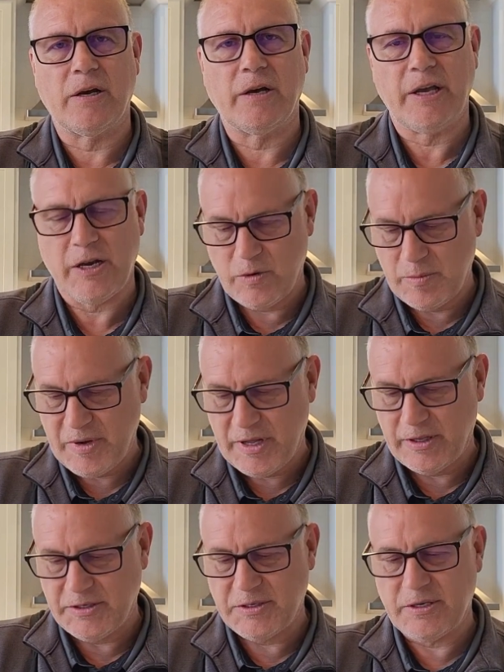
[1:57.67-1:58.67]
hickory
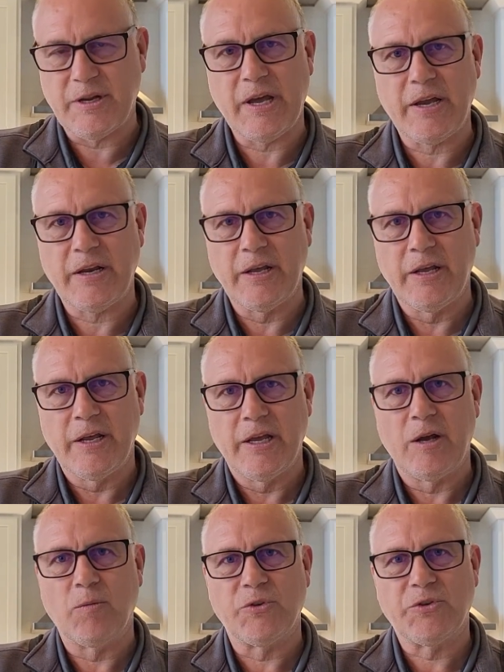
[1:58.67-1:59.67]
pellets tonight,
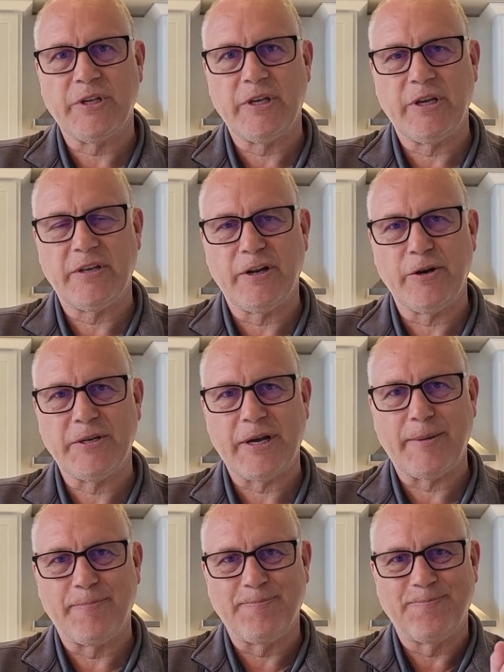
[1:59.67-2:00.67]
and we'll see you at dinner time.